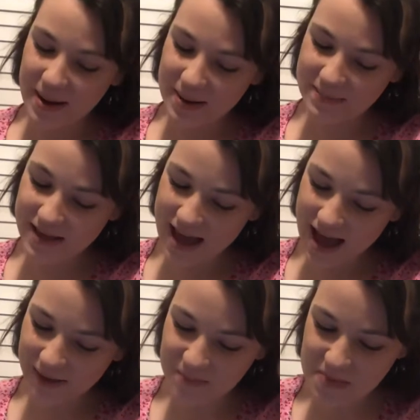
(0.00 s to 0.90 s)
um,
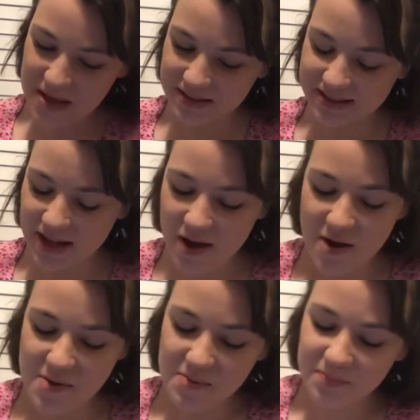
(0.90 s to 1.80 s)
yeah,
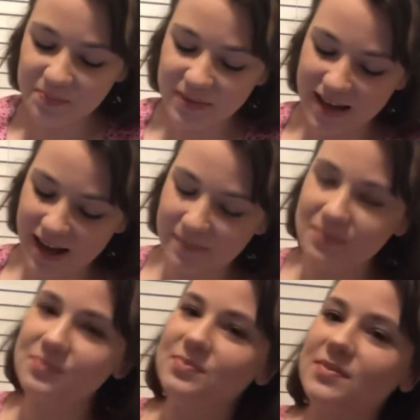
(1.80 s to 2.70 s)
so yeah.
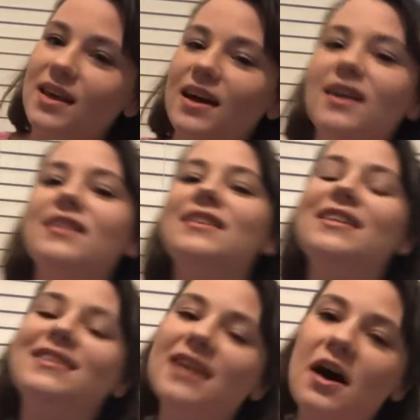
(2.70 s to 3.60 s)

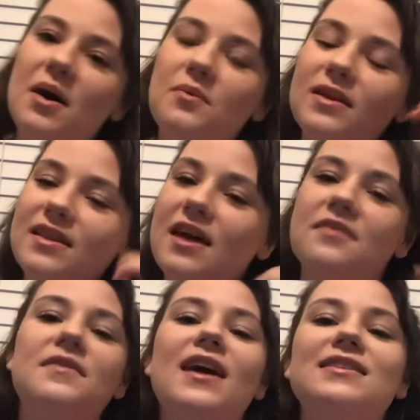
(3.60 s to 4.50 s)
This um, one of the
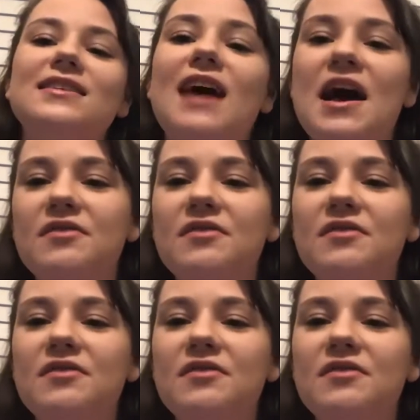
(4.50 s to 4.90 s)
other facts is I